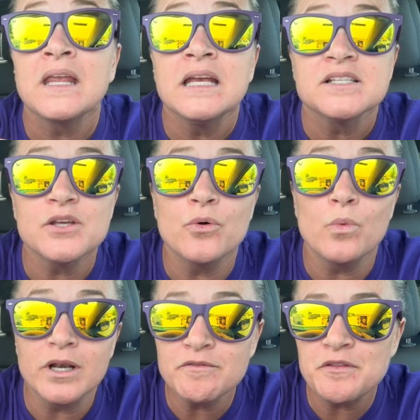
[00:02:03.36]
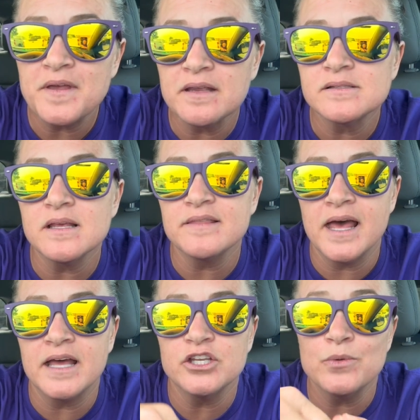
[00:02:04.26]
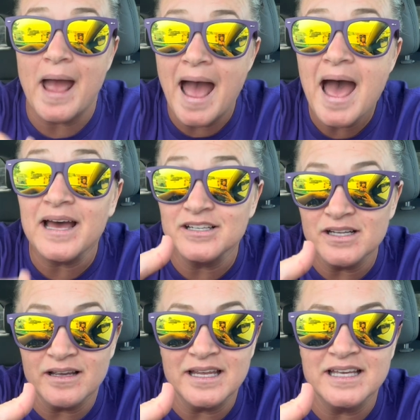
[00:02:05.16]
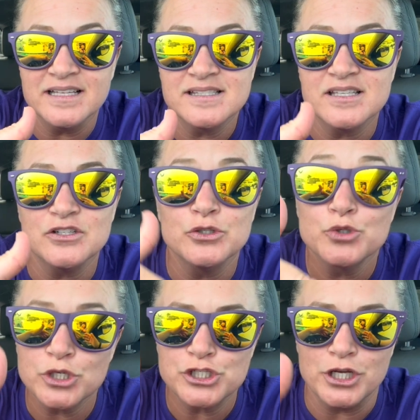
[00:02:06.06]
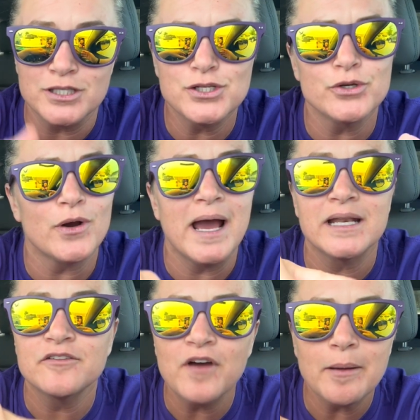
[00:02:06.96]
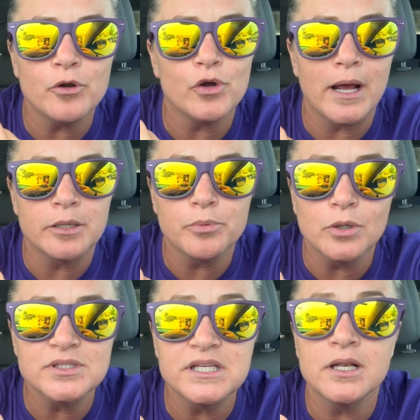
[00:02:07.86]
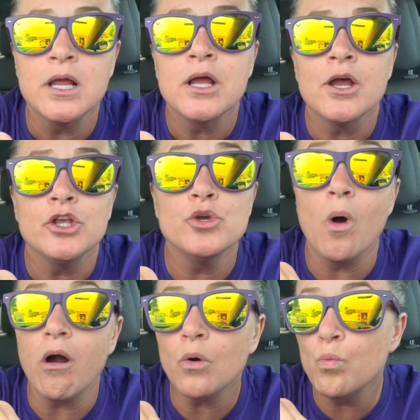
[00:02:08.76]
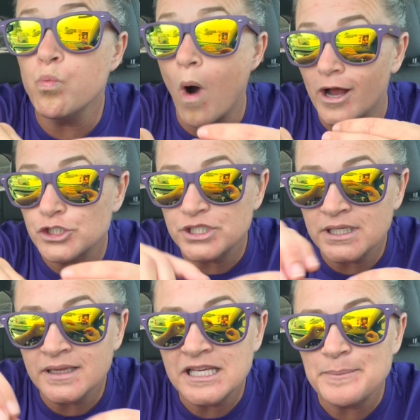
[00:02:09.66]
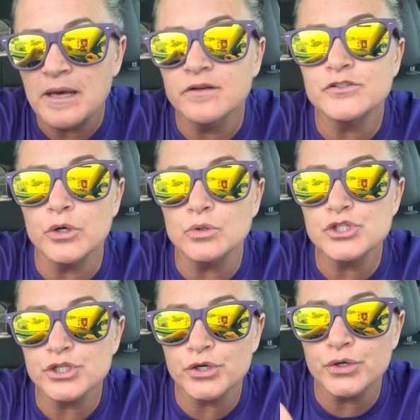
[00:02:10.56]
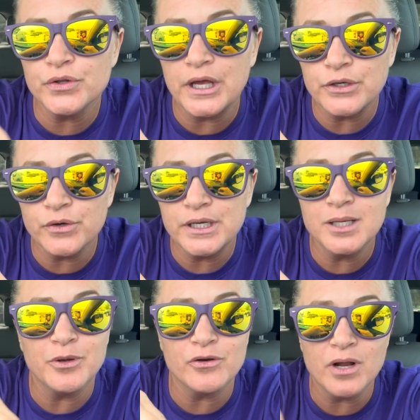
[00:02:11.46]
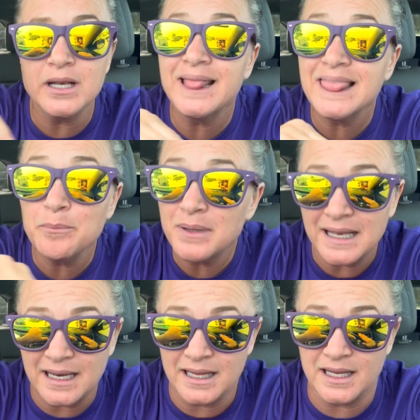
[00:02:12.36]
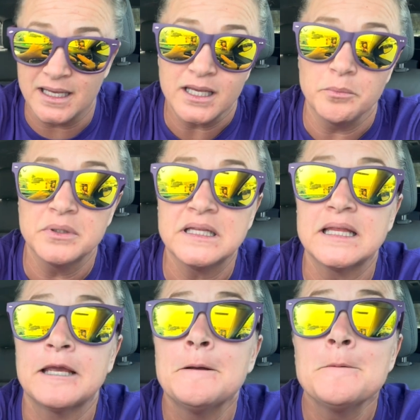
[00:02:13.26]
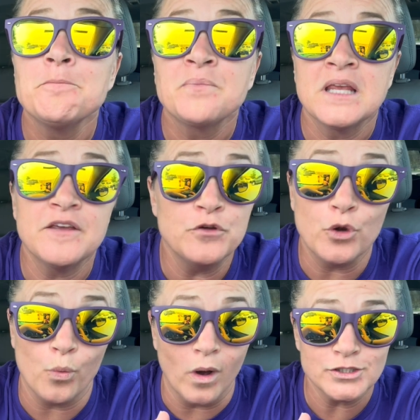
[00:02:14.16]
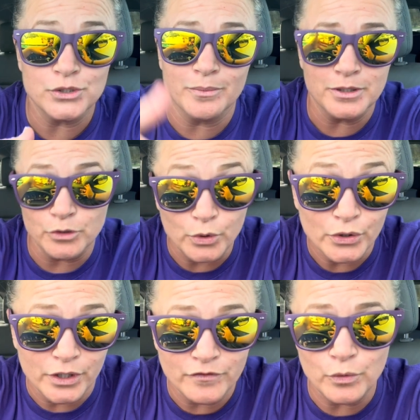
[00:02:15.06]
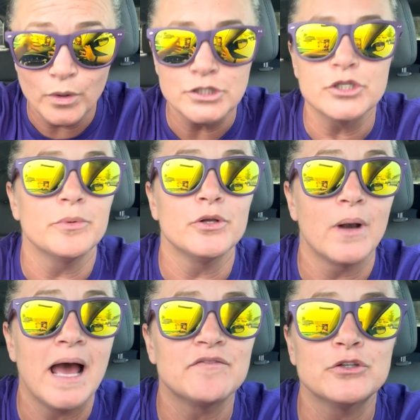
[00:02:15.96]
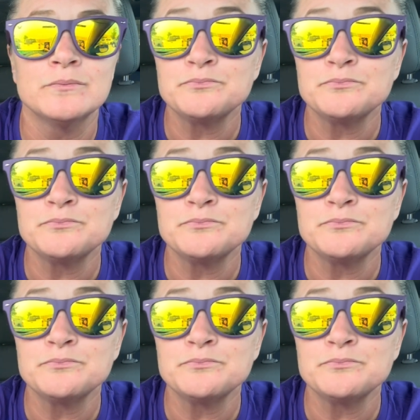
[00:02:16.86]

So one of the things that you add is nutrition. So you're adding fiber, you're adding protein. You are watching the amount of total sugar that you're eating, but you're not eliminating it completely if you don't want to. I mean, you could if you wanted to, but you don't have to.